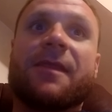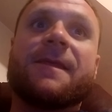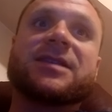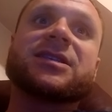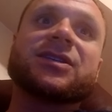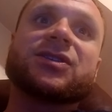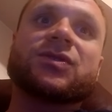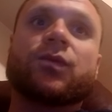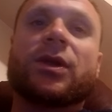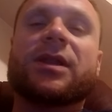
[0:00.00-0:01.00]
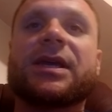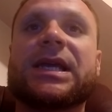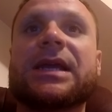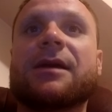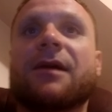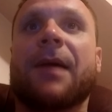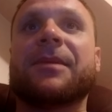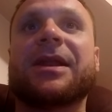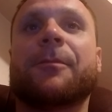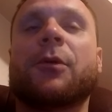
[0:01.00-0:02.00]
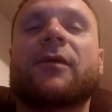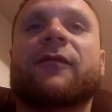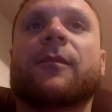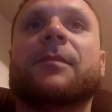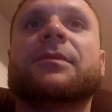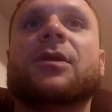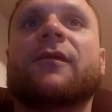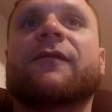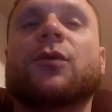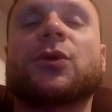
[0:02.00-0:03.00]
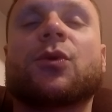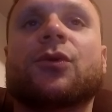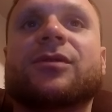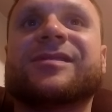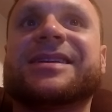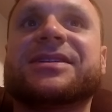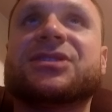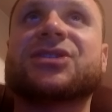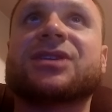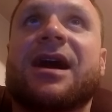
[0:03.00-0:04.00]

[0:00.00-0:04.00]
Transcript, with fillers: This is really, I mean, apart from the blown fourth quarter leads,